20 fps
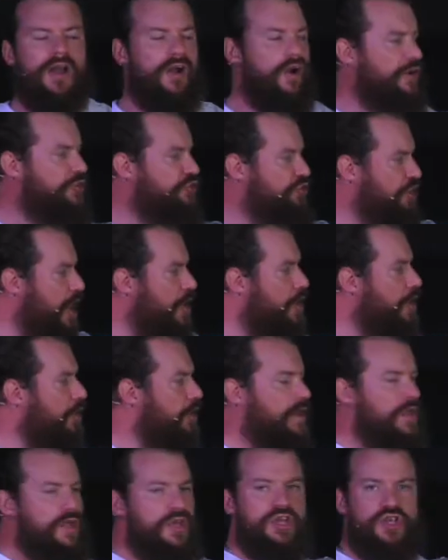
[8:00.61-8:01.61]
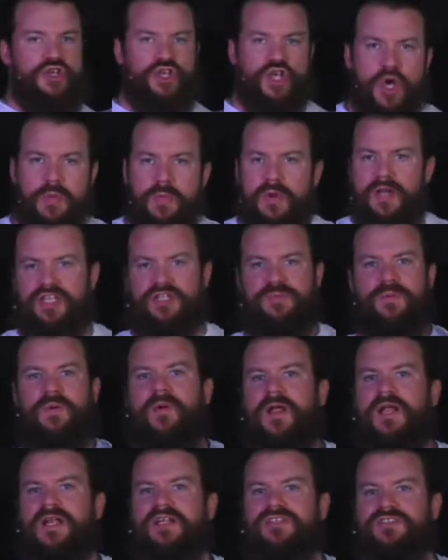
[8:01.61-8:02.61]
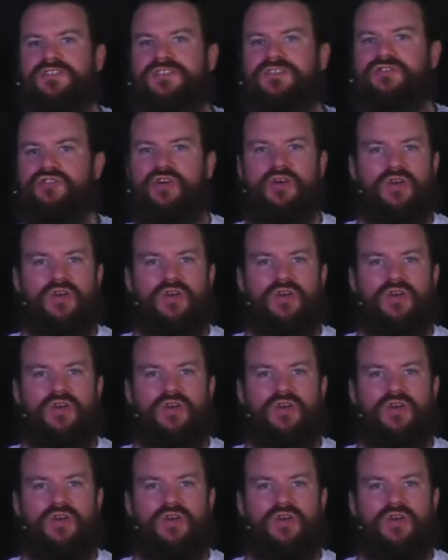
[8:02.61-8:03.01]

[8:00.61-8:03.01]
and our general human experience